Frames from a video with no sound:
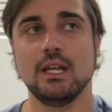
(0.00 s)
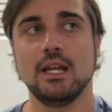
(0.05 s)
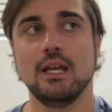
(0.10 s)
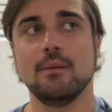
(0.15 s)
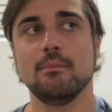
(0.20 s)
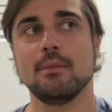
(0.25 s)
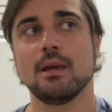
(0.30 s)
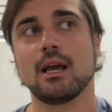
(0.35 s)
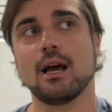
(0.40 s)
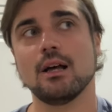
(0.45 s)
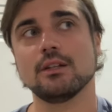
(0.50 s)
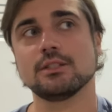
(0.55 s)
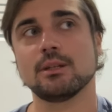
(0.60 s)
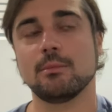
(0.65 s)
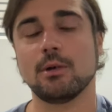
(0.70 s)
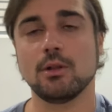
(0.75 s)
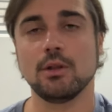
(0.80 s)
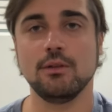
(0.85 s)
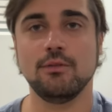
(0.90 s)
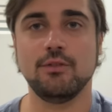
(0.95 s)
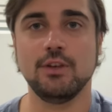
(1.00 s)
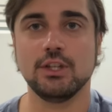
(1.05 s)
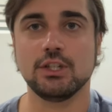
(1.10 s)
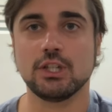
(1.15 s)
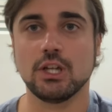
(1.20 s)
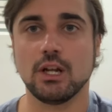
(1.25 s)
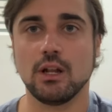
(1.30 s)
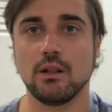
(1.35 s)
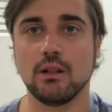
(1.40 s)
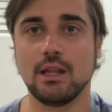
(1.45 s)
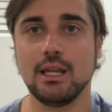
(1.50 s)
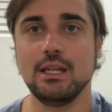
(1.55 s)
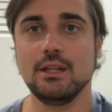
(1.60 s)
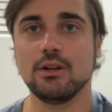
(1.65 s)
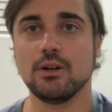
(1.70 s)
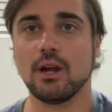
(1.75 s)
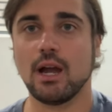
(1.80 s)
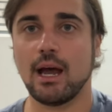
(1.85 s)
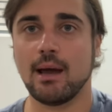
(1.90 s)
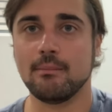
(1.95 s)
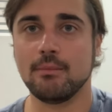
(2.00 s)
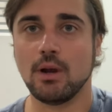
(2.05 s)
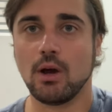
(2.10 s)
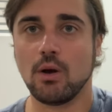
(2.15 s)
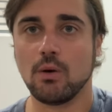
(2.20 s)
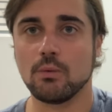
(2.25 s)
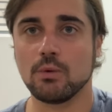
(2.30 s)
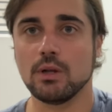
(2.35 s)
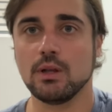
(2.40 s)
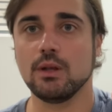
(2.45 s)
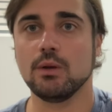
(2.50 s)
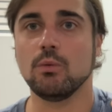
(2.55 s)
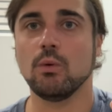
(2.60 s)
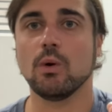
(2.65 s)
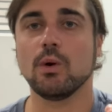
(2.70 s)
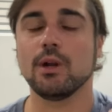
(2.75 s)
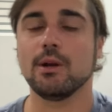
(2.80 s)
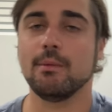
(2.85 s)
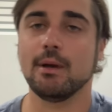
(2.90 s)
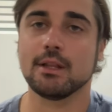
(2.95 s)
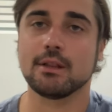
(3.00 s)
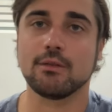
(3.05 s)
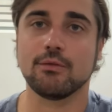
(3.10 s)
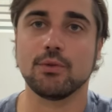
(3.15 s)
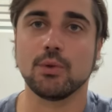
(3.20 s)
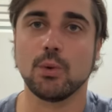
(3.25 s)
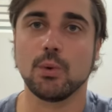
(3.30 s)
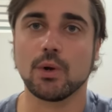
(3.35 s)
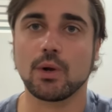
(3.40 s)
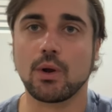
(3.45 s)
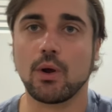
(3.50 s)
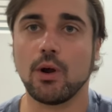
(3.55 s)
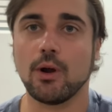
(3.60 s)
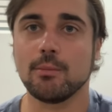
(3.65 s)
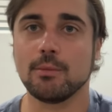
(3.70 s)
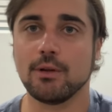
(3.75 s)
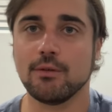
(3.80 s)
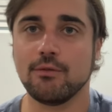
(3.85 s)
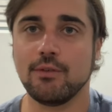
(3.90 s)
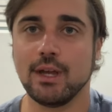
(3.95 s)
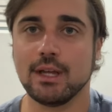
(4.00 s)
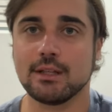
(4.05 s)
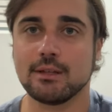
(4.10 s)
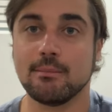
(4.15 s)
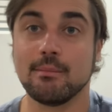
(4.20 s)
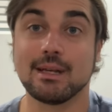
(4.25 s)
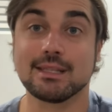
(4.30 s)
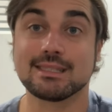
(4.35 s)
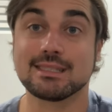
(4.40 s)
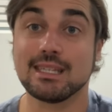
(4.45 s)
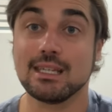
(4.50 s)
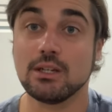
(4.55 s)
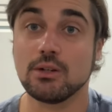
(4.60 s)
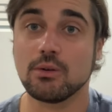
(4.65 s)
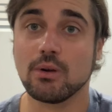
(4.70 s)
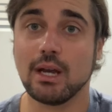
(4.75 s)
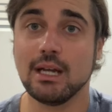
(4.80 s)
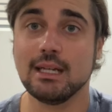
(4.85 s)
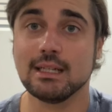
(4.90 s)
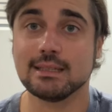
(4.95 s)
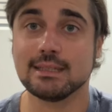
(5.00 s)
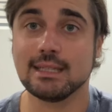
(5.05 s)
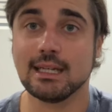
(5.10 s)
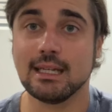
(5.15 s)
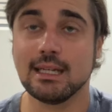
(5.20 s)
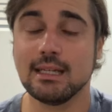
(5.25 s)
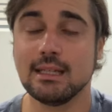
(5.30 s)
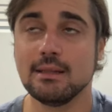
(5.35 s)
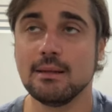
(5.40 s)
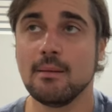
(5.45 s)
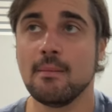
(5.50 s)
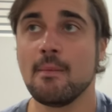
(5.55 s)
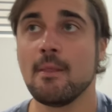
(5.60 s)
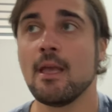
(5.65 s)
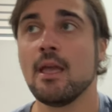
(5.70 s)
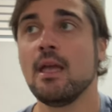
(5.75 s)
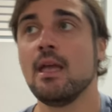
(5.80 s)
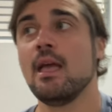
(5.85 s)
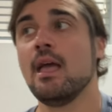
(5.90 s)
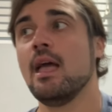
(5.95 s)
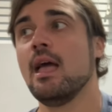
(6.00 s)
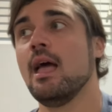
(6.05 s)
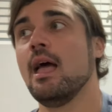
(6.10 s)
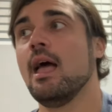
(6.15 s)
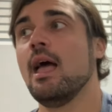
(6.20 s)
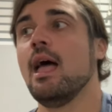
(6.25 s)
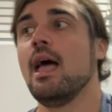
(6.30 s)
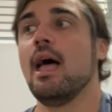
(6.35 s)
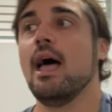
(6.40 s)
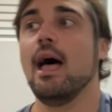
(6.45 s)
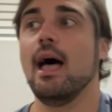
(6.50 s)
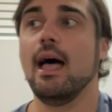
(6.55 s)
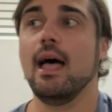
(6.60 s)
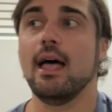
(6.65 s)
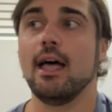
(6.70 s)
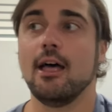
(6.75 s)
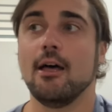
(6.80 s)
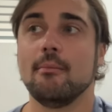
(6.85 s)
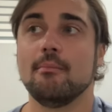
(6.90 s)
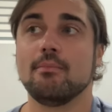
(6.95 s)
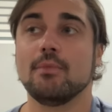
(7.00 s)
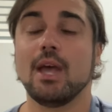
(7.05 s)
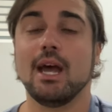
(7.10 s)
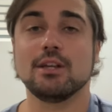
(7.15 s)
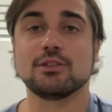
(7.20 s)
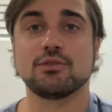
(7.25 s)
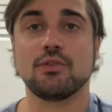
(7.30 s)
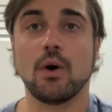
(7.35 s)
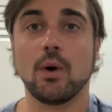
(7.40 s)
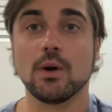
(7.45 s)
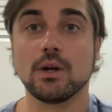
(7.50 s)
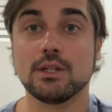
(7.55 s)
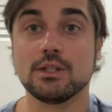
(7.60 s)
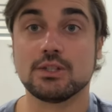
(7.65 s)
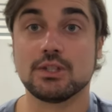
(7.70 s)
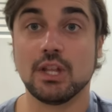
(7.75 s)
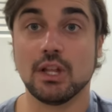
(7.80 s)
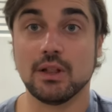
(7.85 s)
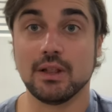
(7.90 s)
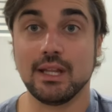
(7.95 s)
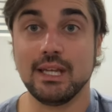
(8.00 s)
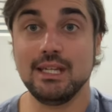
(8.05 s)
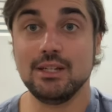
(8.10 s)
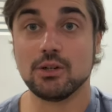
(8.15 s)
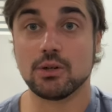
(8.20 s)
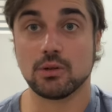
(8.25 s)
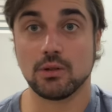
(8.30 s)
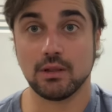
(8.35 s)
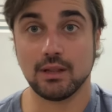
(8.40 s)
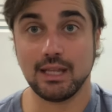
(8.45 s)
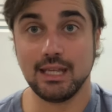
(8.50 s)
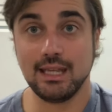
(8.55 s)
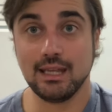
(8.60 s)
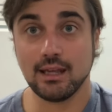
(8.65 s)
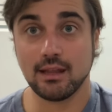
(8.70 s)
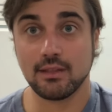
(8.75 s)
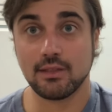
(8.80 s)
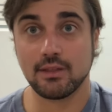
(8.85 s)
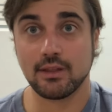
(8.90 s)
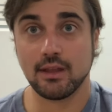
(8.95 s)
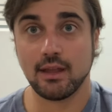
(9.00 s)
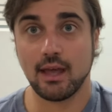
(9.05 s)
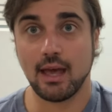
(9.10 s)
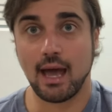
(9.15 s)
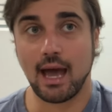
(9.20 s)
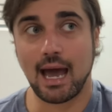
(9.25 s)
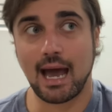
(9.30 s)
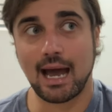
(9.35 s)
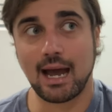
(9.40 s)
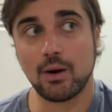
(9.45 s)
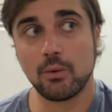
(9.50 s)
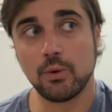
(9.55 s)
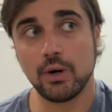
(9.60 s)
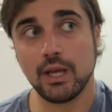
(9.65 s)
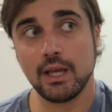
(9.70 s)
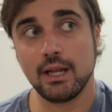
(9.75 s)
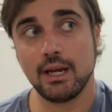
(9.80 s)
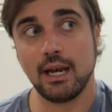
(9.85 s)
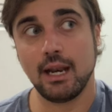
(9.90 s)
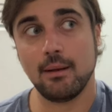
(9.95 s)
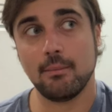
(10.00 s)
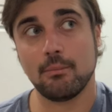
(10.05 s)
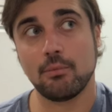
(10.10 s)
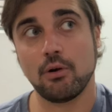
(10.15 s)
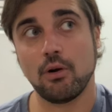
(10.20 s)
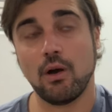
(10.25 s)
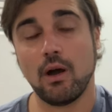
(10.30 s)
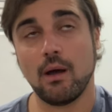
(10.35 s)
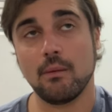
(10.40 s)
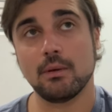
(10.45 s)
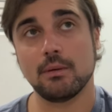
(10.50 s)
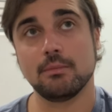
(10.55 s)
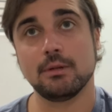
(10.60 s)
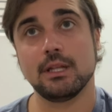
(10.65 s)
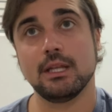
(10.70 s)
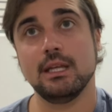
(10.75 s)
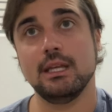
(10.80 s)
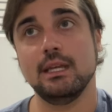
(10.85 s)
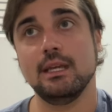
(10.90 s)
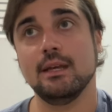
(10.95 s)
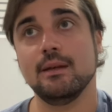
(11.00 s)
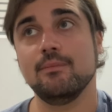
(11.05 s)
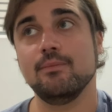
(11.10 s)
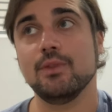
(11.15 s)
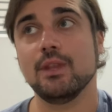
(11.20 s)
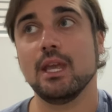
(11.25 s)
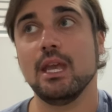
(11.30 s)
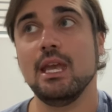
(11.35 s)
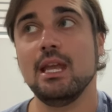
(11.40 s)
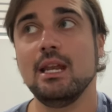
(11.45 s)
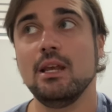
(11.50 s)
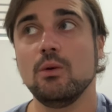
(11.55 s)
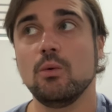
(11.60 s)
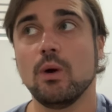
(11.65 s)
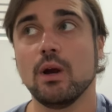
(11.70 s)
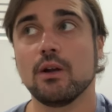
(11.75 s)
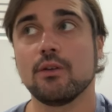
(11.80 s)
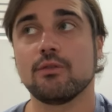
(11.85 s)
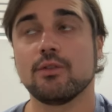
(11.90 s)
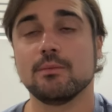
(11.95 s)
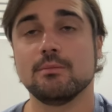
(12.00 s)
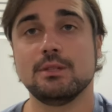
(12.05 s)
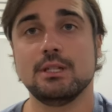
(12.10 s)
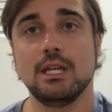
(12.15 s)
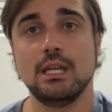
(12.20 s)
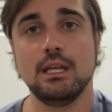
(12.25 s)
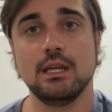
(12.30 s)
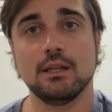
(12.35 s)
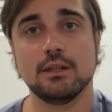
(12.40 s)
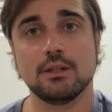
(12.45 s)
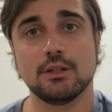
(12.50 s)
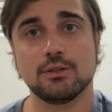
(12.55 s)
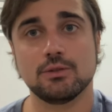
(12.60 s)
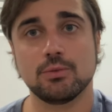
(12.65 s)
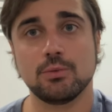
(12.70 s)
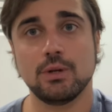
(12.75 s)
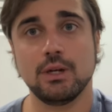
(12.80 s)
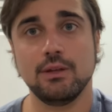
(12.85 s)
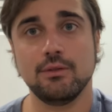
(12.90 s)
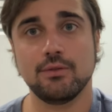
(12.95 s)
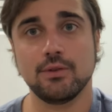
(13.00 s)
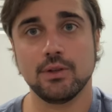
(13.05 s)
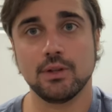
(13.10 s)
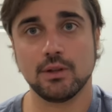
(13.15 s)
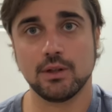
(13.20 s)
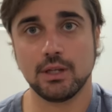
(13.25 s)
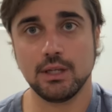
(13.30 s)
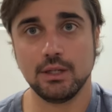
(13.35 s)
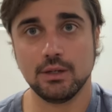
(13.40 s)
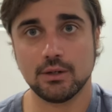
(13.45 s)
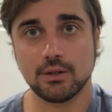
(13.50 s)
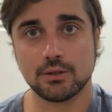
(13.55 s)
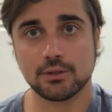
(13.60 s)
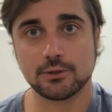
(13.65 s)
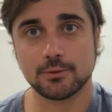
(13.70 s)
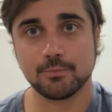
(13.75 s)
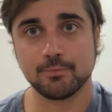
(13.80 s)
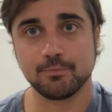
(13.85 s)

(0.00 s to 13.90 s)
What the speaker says: it. Because I'm only fishing a leader, I'm not really worried about the fluorocarbon affecting my sink rate a ton. As far as the leader length, I run probably anywhere from 10 to 20 foot leaders.